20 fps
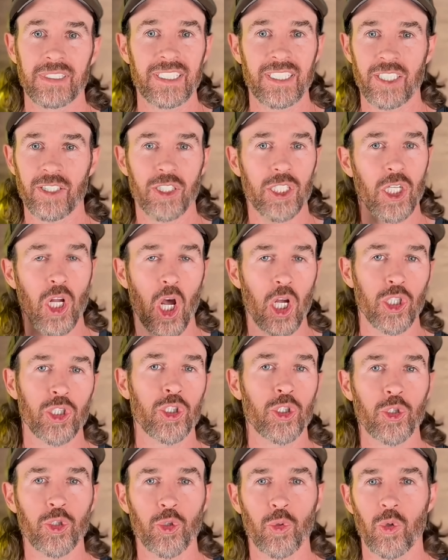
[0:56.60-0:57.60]
This isn't
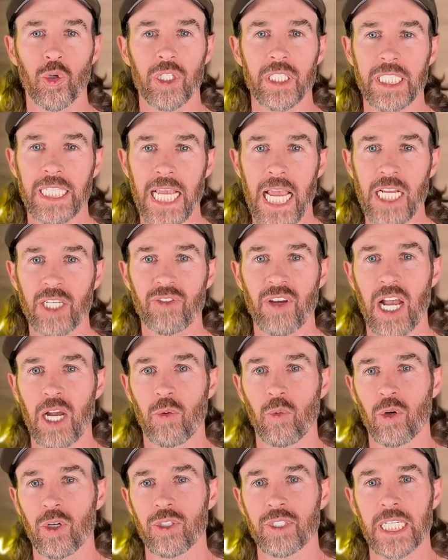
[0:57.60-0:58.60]
unusual in the H V A C
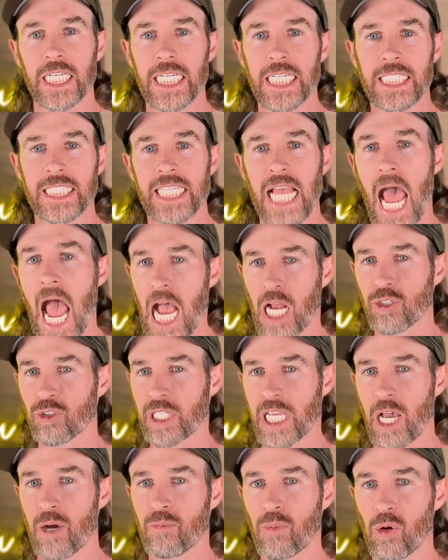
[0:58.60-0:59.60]
world, and it's
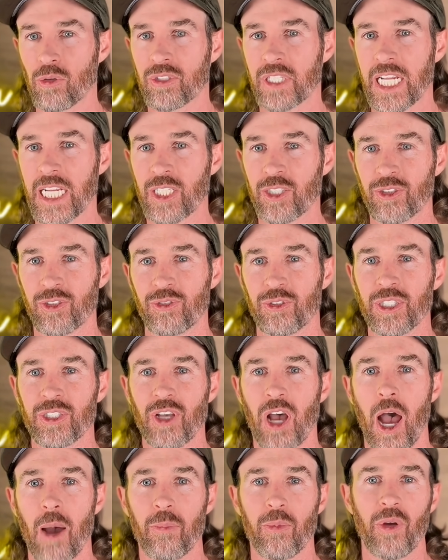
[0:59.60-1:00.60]
actually how most industries
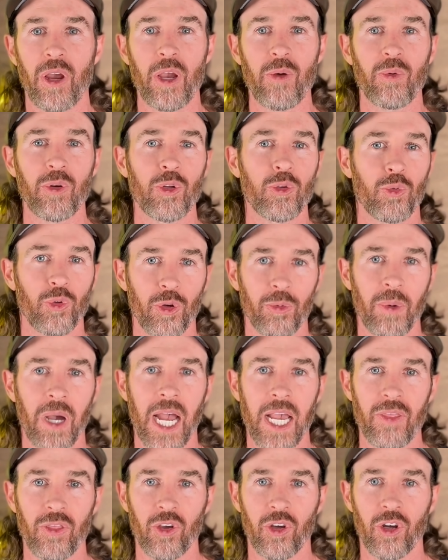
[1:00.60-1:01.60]
operate when you look behind the